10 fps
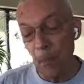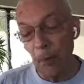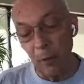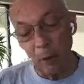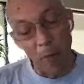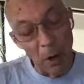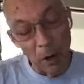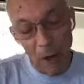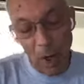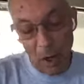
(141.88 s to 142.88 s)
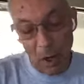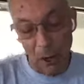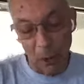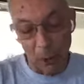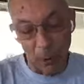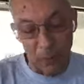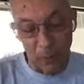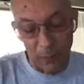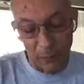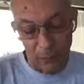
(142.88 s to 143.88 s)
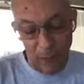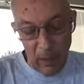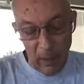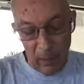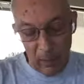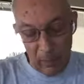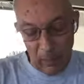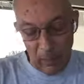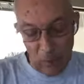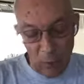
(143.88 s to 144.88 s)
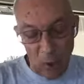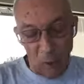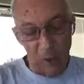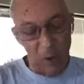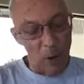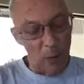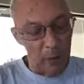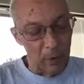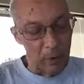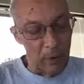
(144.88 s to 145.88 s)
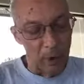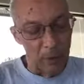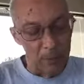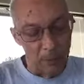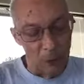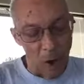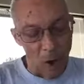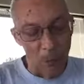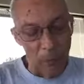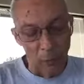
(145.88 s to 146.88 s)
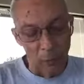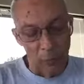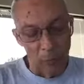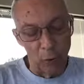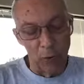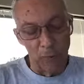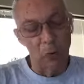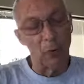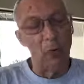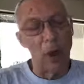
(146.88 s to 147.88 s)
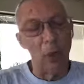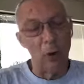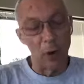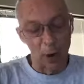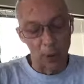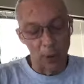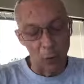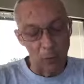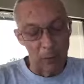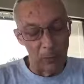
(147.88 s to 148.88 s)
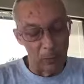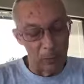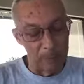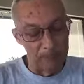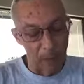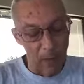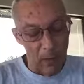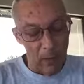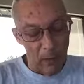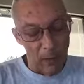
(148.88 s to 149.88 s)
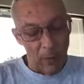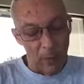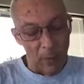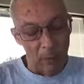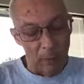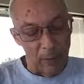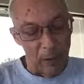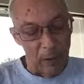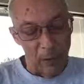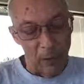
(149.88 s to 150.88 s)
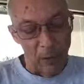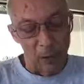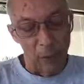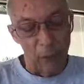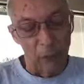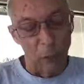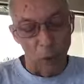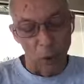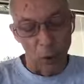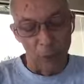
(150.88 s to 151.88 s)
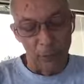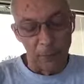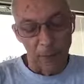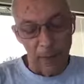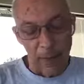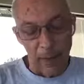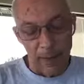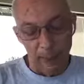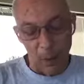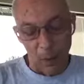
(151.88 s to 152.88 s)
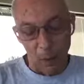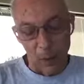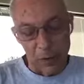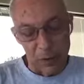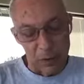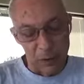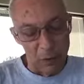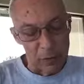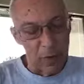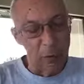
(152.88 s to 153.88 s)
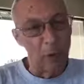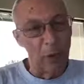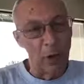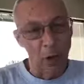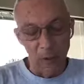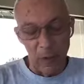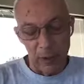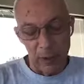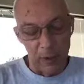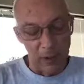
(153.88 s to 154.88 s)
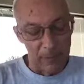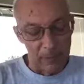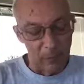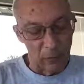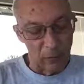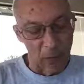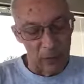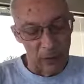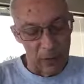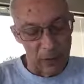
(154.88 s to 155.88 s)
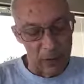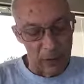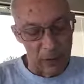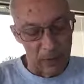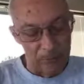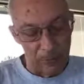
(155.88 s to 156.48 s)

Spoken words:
The grammarian counter plays a role in helping the club, all members, improve their grammar and vocabulary. First of all, introduce the word of the day, which is usually printed on the agenda, at the top of the agenda.